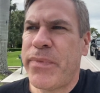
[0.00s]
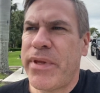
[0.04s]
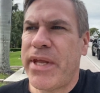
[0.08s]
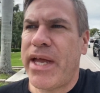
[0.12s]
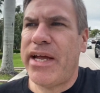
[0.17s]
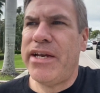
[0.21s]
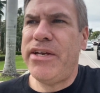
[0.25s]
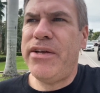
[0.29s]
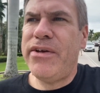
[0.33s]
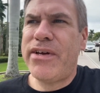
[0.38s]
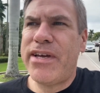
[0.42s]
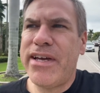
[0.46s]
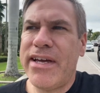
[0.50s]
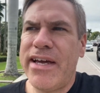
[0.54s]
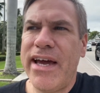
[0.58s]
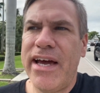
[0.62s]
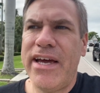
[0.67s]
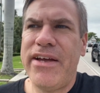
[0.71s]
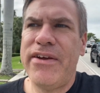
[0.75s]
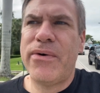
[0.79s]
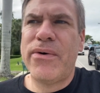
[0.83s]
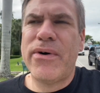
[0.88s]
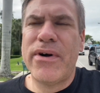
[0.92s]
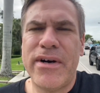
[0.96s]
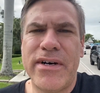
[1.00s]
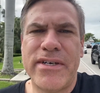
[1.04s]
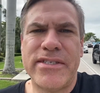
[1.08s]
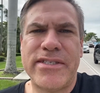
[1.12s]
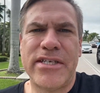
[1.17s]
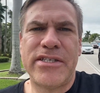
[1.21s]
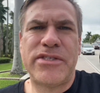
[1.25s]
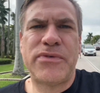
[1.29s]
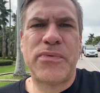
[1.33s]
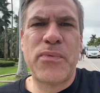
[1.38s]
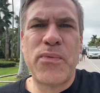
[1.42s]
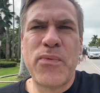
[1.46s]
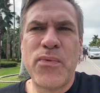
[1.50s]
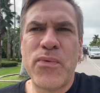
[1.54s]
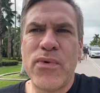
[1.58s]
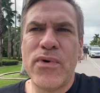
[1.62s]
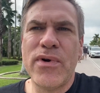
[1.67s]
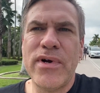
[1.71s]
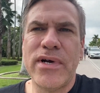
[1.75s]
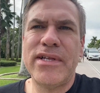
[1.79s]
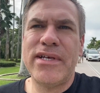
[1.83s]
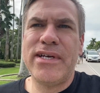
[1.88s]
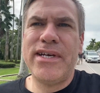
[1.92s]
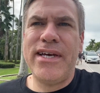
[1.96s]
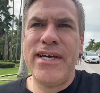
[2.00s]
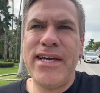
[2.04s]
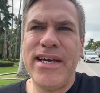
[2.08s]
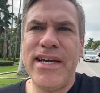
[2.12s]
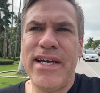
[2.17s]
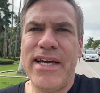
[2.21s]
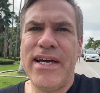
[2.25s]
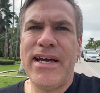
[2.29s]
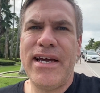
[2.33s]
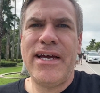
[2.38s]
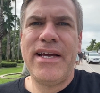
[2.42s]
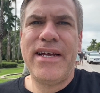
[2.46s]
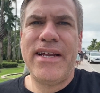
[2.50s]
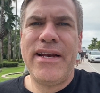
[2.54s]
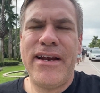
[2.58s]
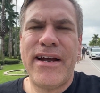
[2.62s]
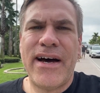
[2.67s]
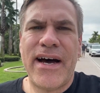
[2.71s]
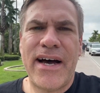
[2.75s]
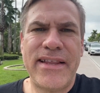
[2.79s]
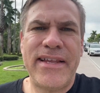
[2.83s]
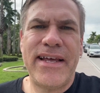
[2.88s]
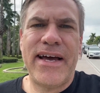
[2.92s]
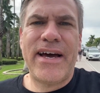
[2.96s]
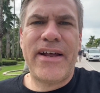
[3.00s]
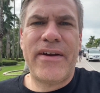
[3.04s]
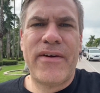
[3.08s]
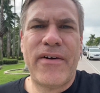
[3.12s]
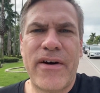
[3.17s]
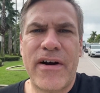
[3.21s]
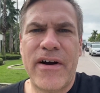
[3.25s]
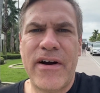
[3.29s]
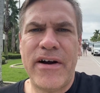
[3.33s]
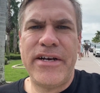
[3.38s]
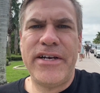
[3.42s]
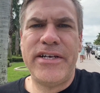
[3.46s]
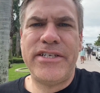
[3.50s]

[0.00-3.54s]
And you can get yours. It's really not that hard.